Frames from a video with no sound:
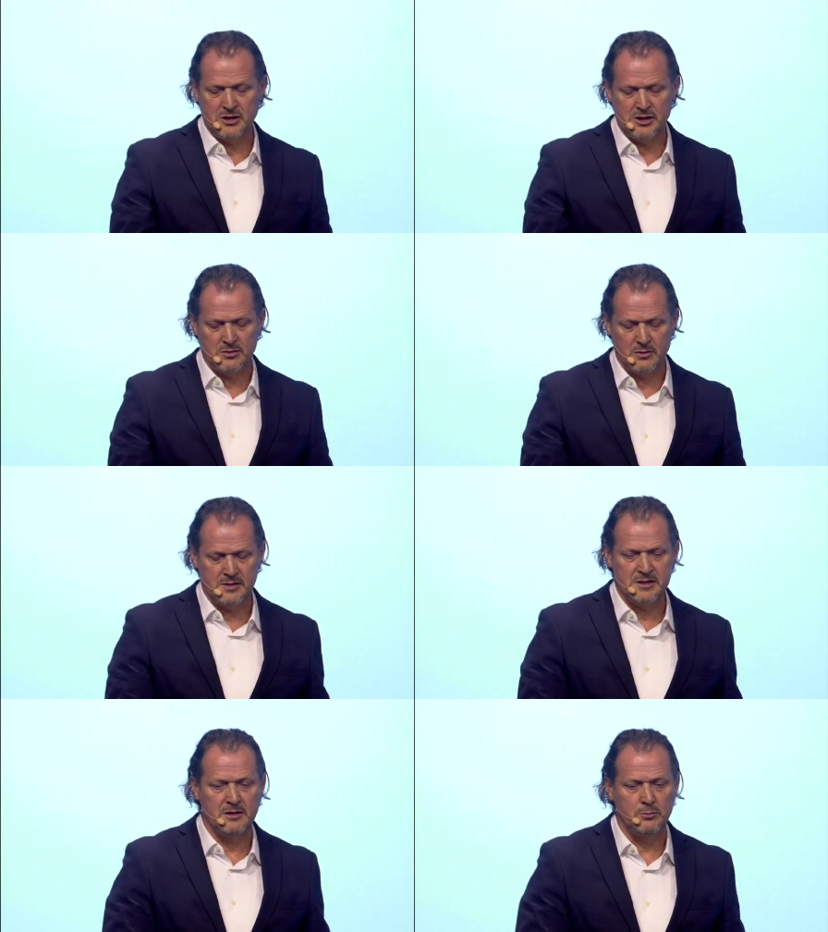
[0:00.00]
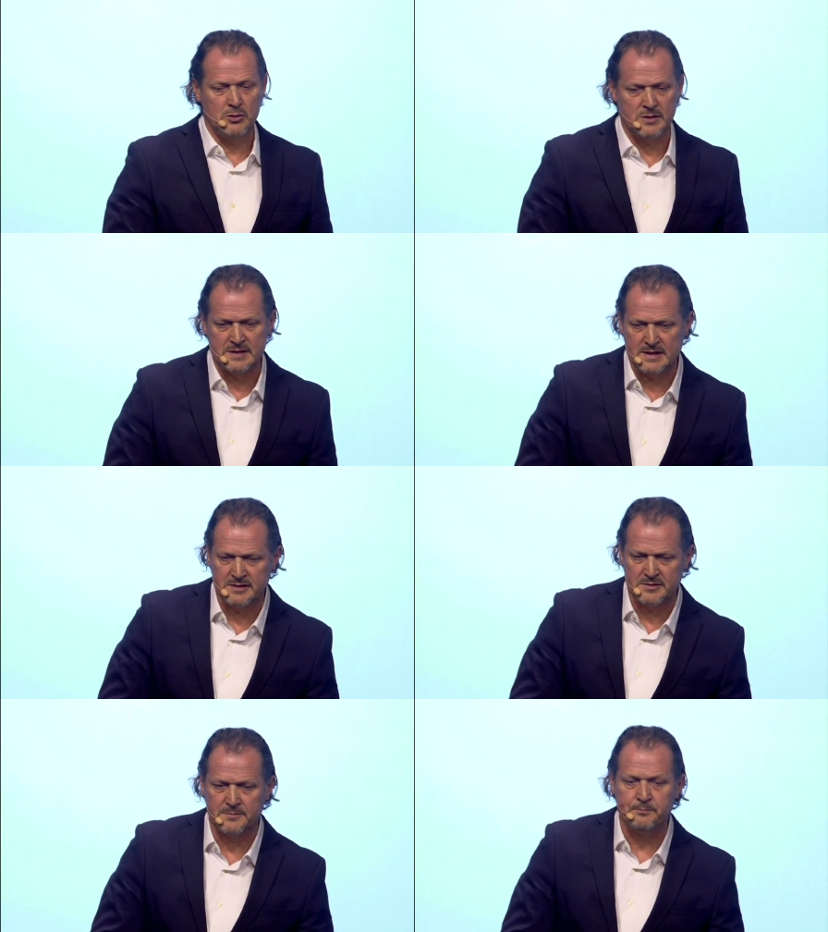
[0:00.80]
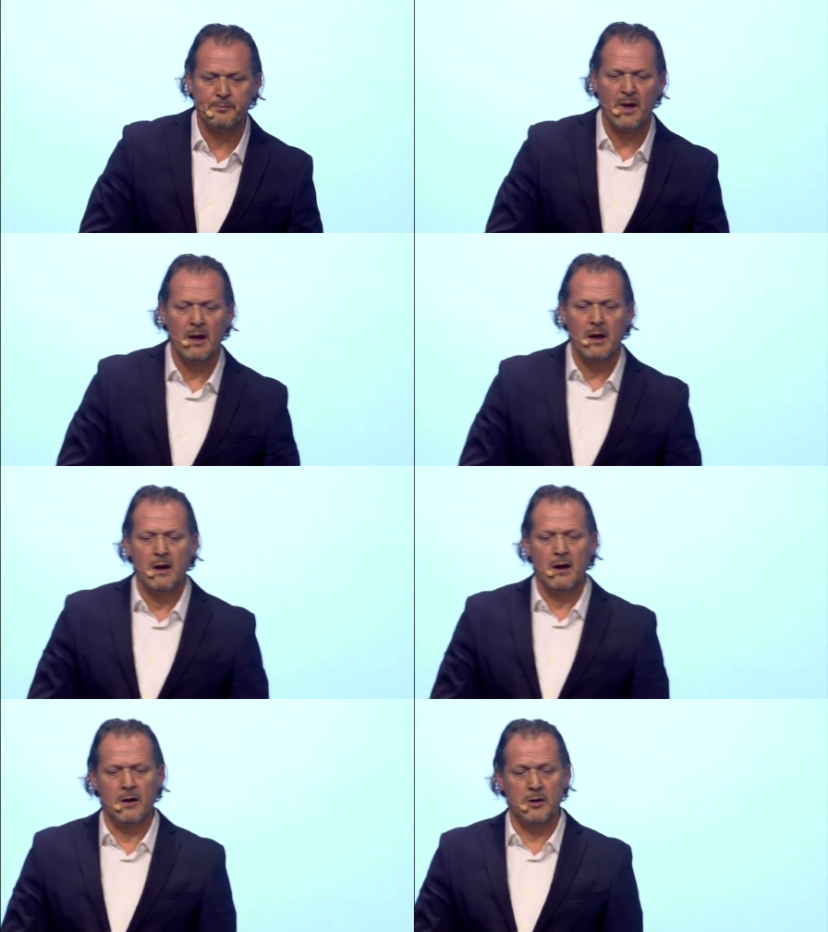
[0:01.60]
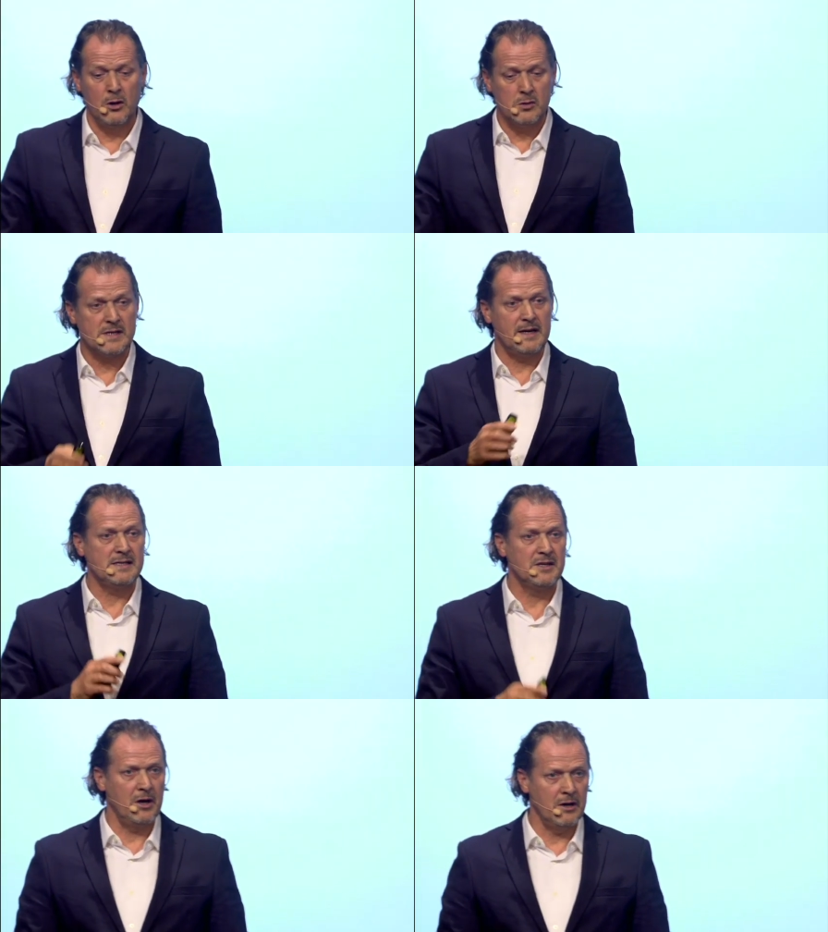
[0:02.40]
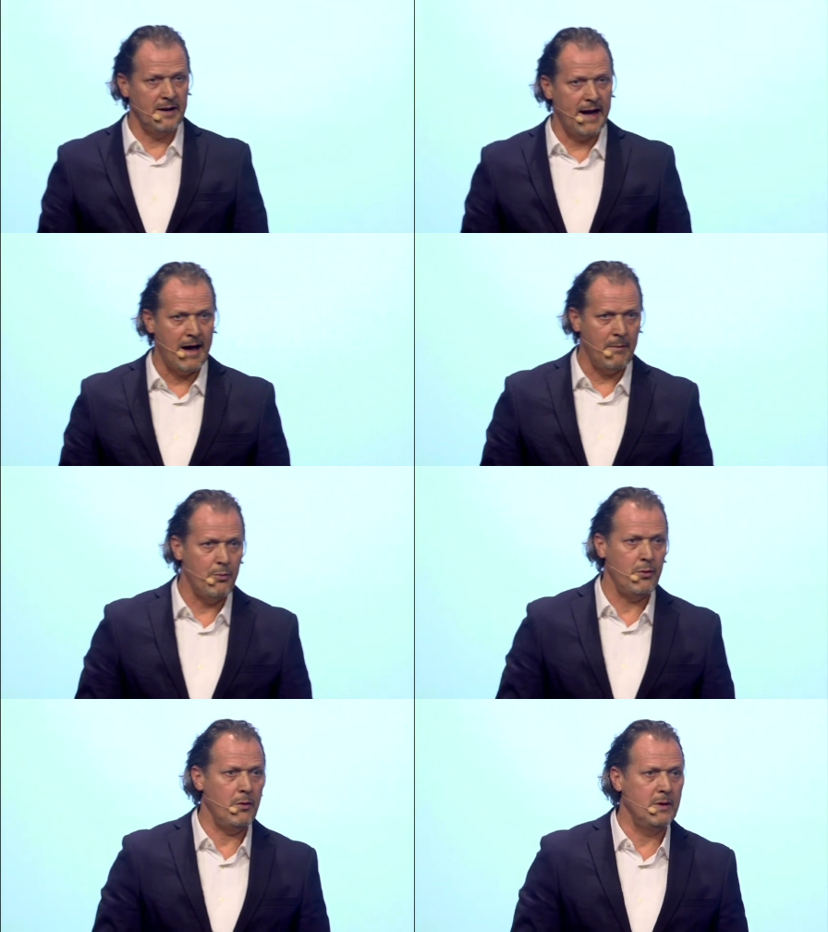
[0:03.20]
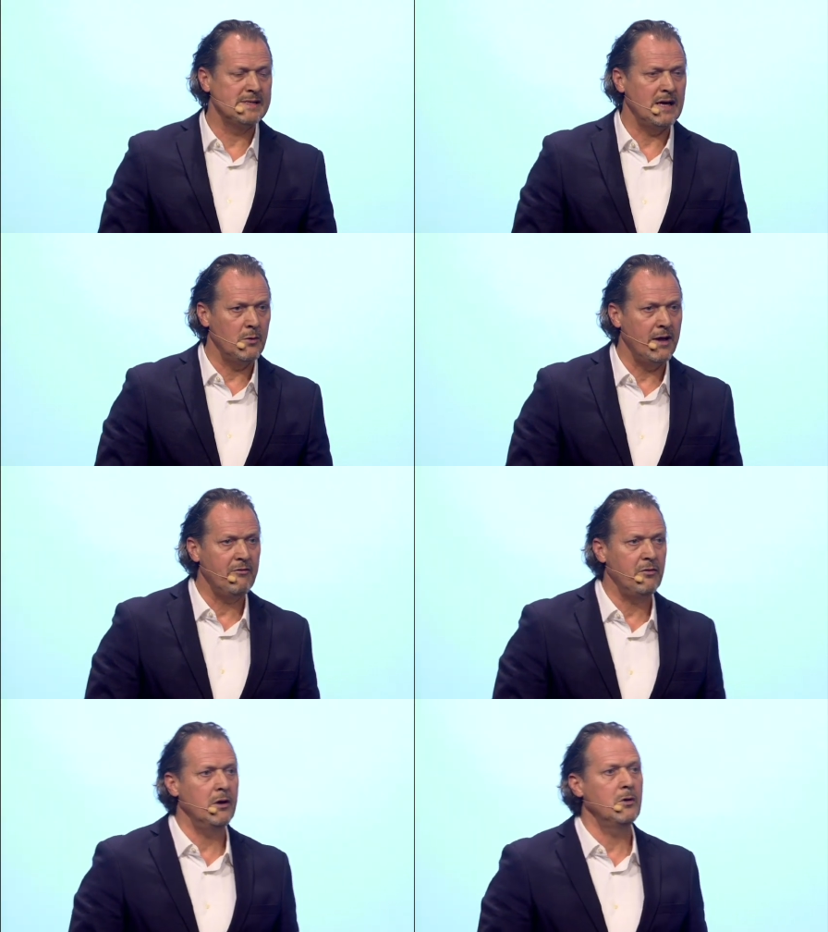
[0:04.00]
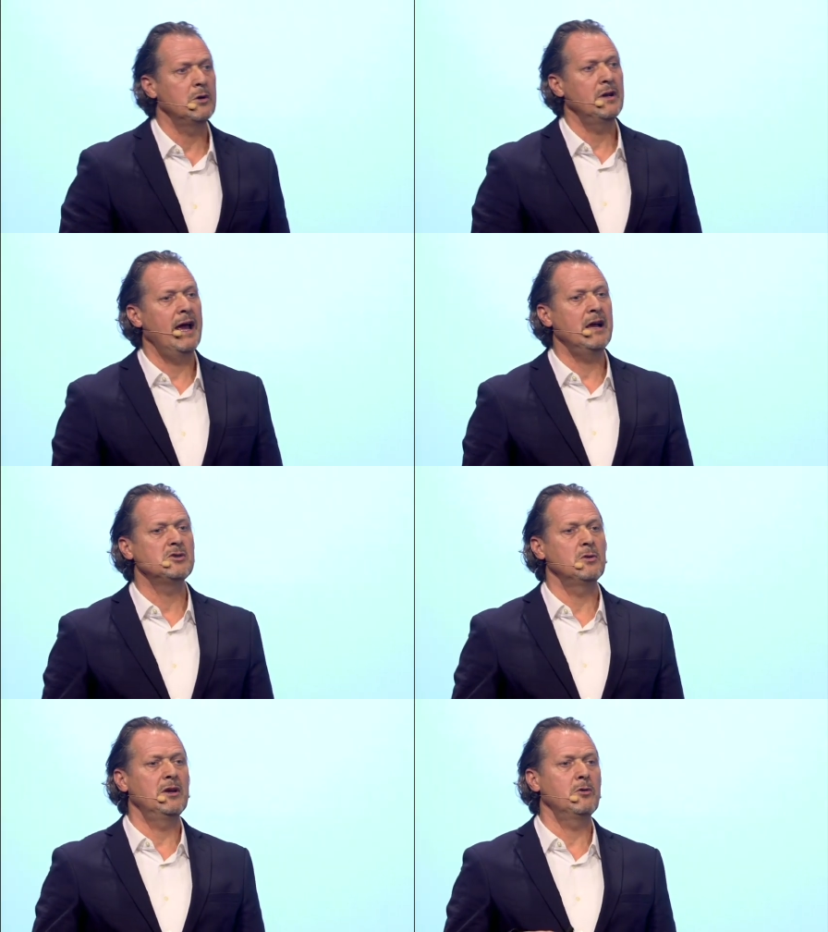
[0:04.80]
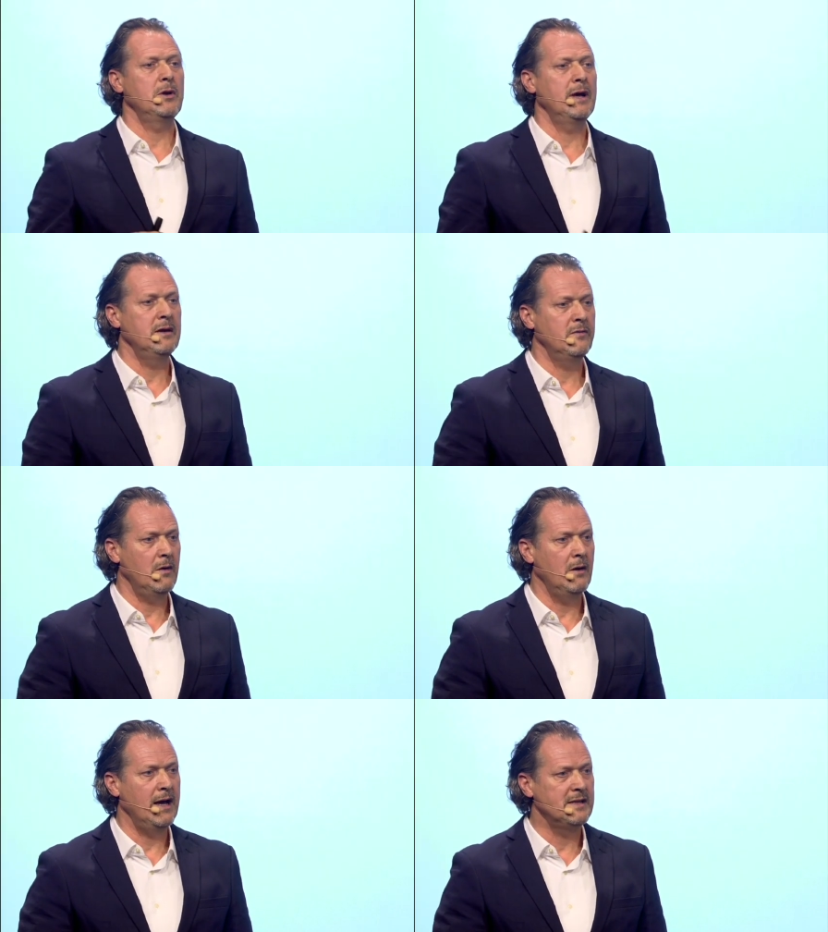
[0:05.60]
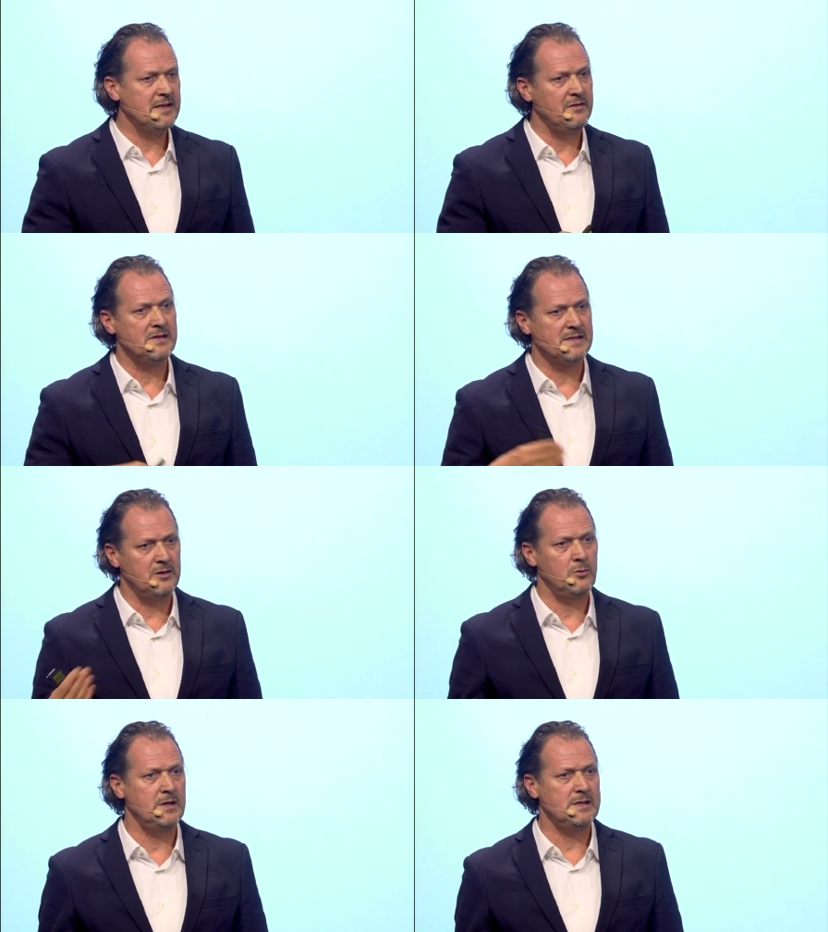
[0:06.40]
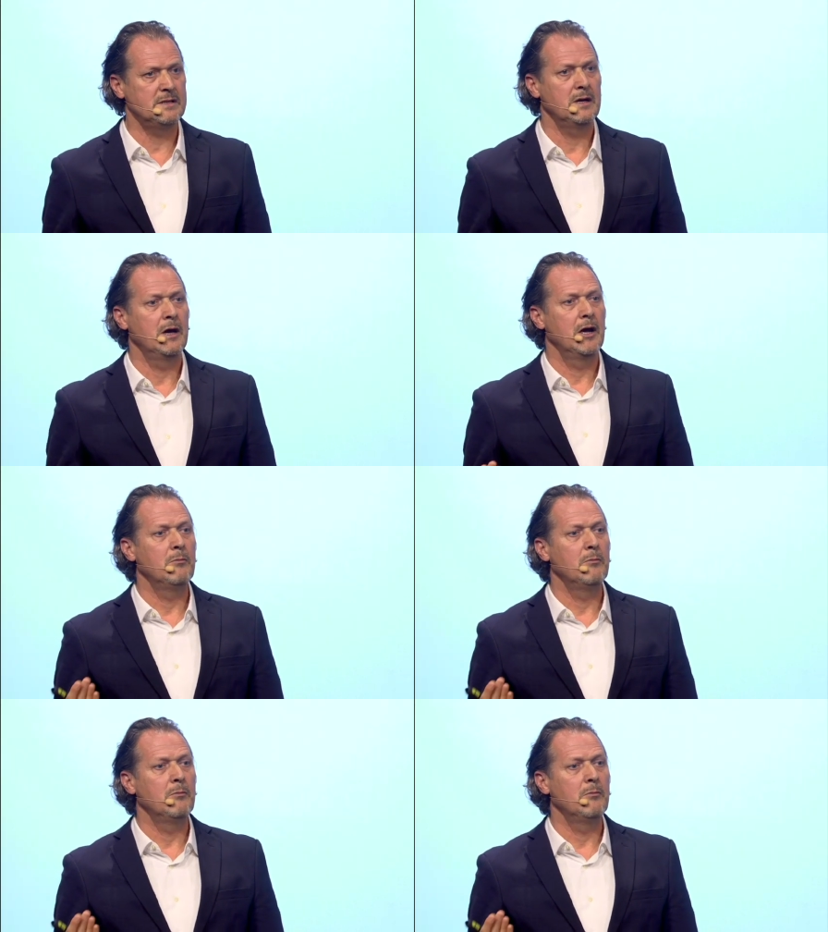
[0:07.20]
digital distribution center. Uh, Yoza is another app in South Africa where they actually create uh, like TV series,